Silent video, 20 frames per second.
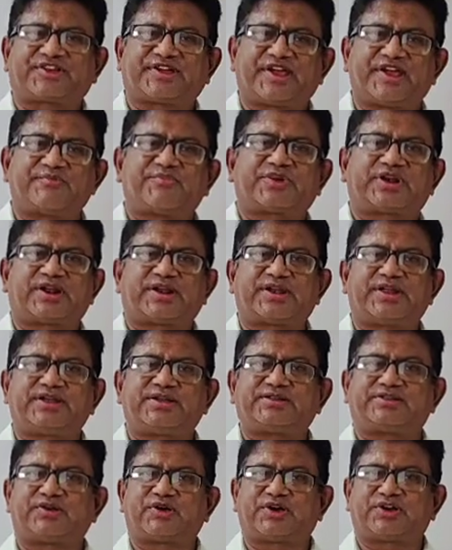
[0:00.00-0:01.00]
they came
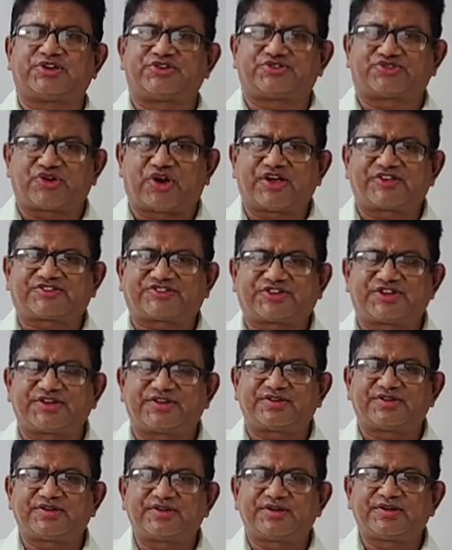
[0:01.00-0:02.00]
running, they are
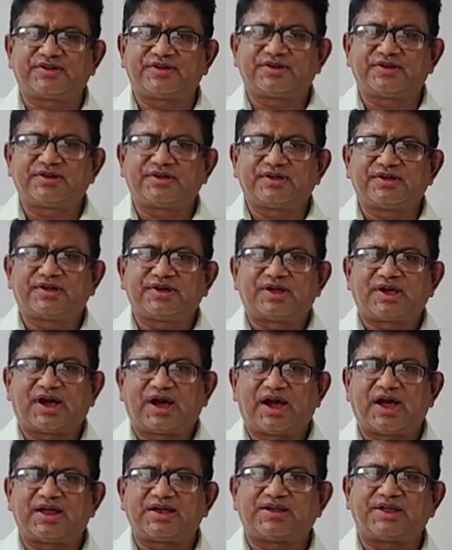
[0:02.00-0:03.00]
rejoicing,
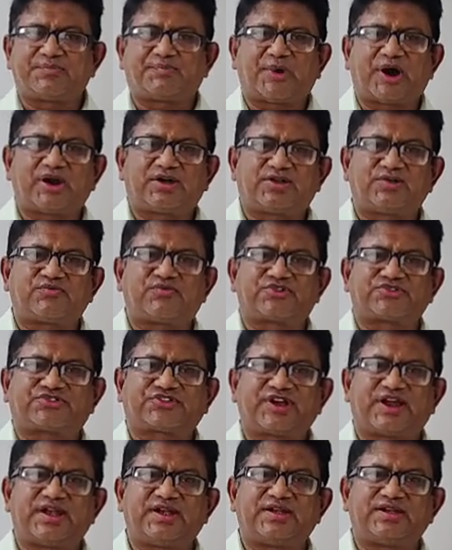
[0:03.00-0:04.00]
and a party
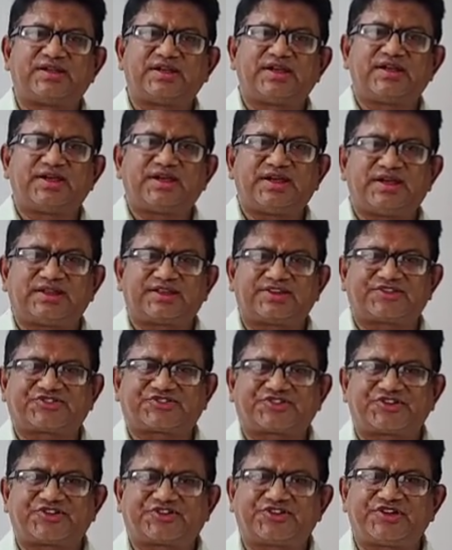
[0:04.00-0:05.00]
was held in the
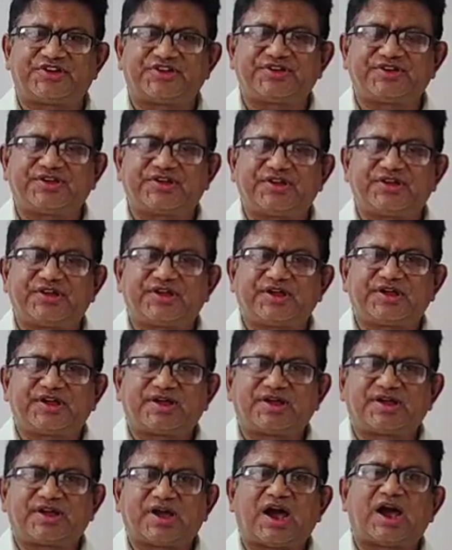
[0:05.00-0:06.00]
city.
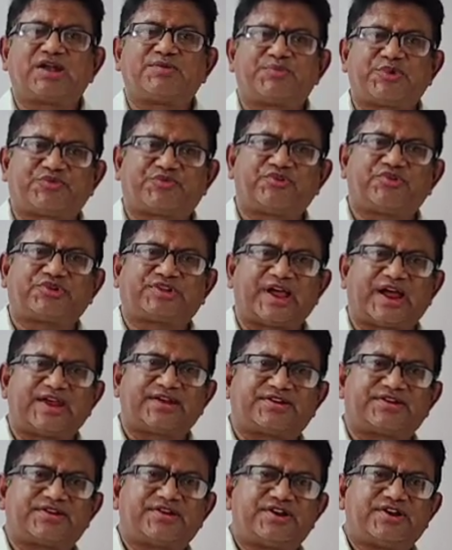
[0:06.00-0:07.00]
And before
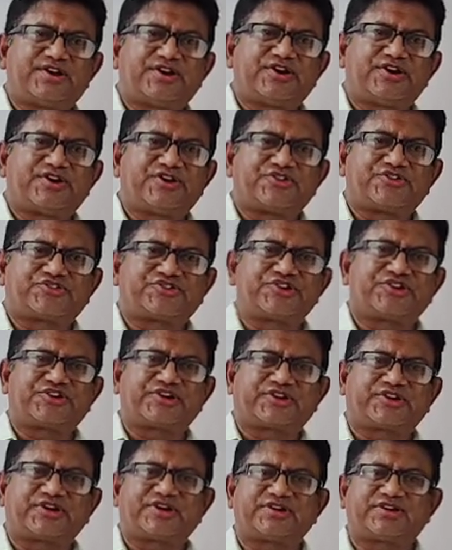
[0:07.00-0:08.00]
that, she
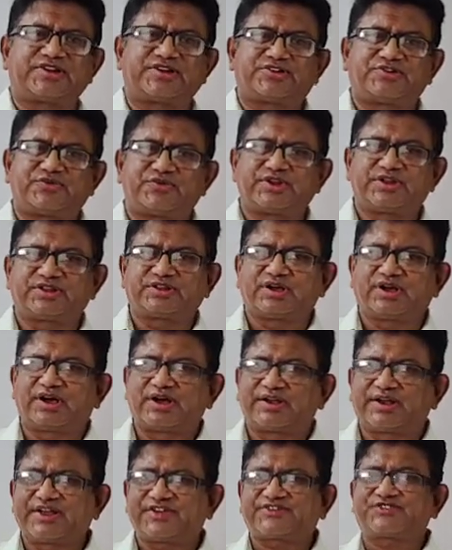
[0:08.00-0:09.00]
declared that during
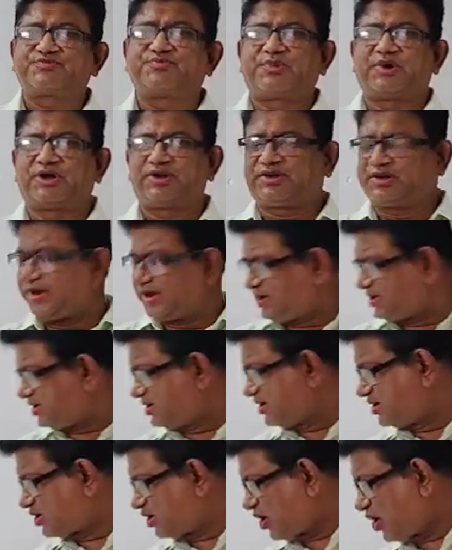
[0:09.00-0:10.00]
the next birthday
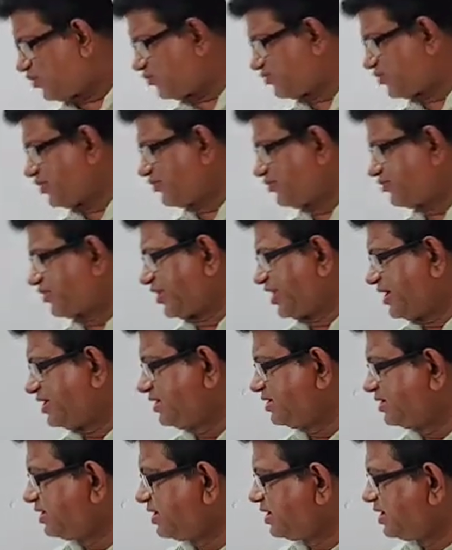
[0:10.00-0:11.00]
of her
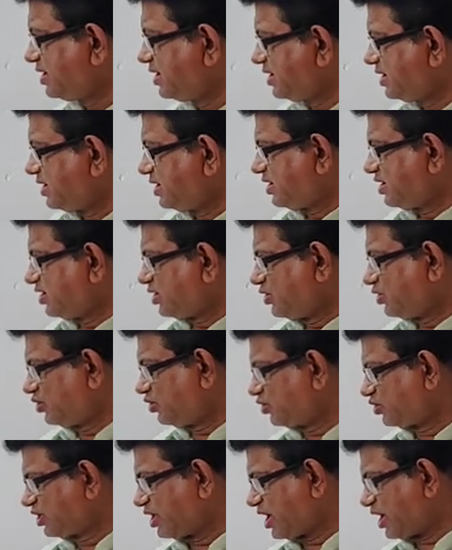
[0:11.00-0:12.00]
friend
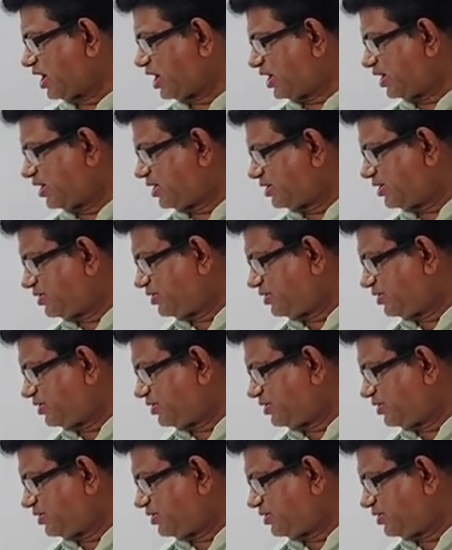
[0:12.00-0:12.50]
Luna